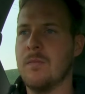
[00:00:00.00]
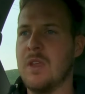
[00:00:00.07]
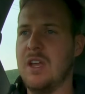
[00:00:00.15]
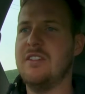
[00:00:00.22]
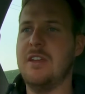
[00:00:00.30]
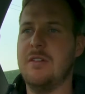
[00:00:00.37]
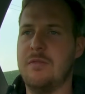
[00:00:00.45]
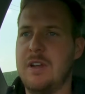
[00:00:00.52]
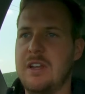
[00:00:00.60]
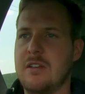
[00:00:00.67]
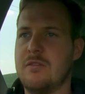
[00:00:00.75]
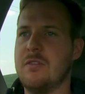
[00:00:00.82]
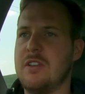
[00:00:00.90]
There's definitely a
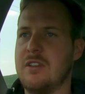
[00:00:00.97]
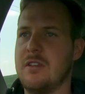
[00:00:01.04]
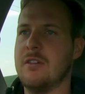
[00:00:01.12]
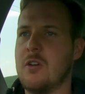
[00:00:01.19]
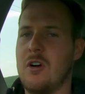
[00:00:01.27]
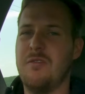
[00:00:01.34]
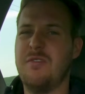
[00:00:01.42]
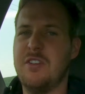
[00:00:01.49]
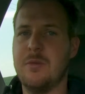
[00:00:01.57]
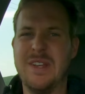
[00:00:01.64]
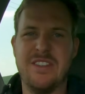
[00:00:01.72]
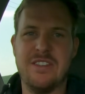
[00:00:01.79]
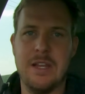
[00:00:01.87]
difference. The car feels a
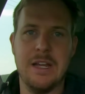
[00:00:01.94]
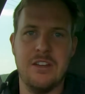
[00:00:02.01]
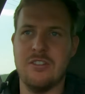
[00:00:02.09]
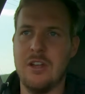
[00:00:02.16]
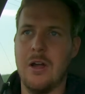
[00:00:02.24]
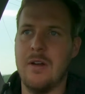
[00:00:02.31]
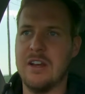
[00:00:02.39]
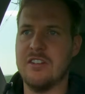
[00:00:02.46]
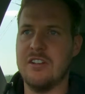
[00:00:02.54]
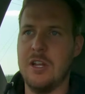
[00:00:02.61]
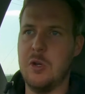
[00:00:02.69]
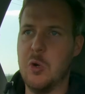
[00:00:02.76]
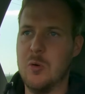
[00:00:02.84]
bit sluggish now,
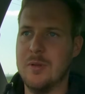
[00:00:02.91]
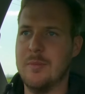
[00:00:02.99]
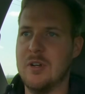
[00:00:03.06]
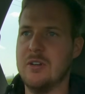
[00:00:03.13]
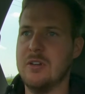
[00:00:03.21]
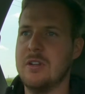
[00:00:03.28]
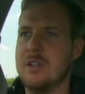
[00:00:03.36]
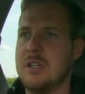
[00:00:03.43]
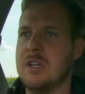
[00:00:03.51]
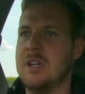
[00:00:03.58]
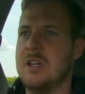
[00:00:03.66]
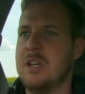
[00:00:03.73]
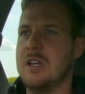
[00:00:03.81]
actually, in normal mode,
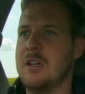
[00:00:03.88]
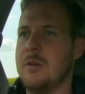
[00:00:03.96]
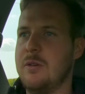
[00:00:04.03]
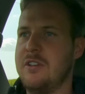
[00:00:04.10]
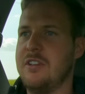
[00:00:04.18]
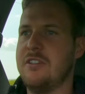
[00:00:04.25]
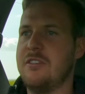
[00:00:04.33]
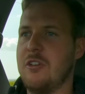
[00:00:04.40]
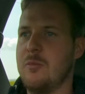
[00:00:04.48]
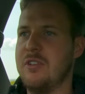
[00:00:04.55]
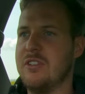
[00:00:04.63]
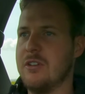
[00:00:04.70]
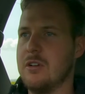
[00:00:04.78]
which is so
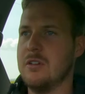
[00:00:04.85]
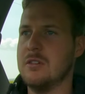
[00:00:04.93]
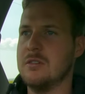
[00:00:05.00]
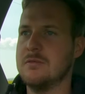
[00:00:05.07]
bizarre.